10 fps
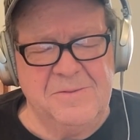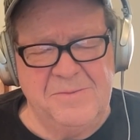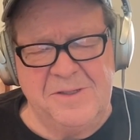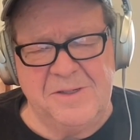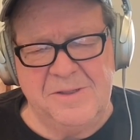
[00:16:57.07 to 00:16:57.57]

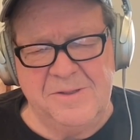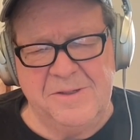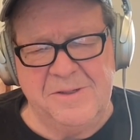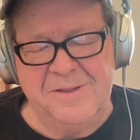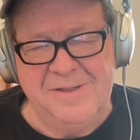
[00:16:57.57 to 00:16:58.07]
be
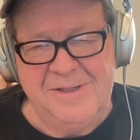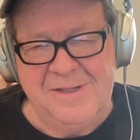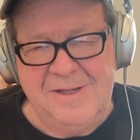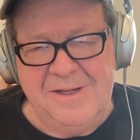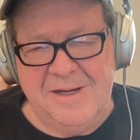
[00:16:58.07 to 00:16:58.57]
included.
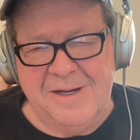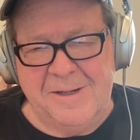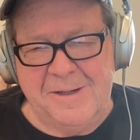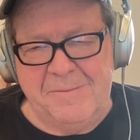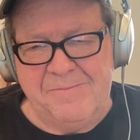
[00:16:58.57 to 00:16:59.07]

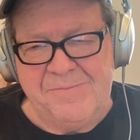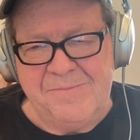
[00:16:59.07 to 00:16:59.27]
Um,